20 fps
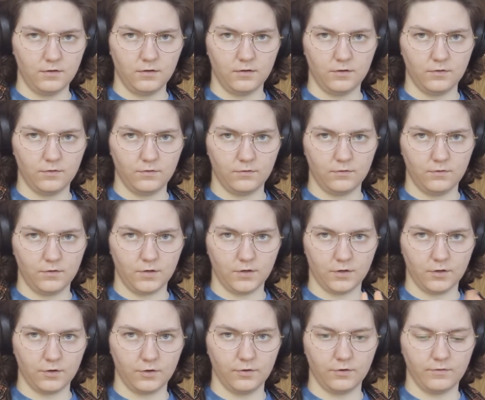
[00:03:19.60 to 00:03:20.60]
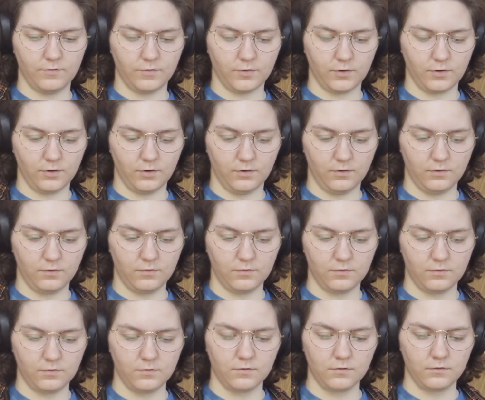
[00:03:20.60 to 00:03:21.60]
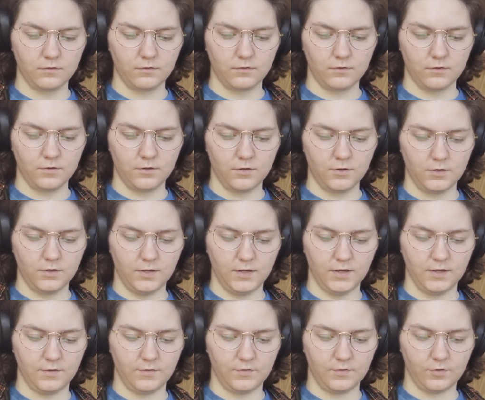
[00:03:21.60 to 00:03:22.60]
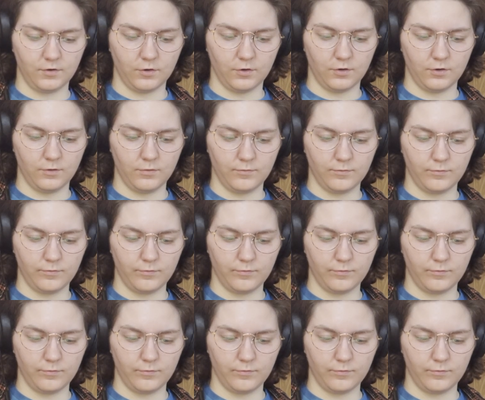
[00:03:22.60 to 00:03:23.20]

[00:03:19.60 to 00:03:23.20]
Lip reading: you yarn over, insert,